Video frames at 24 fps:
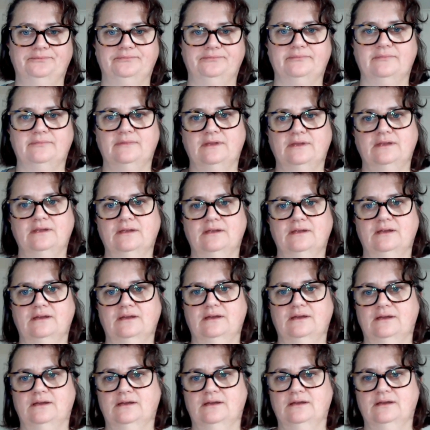
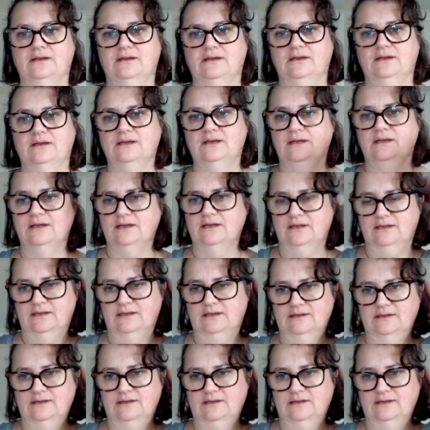[no speech]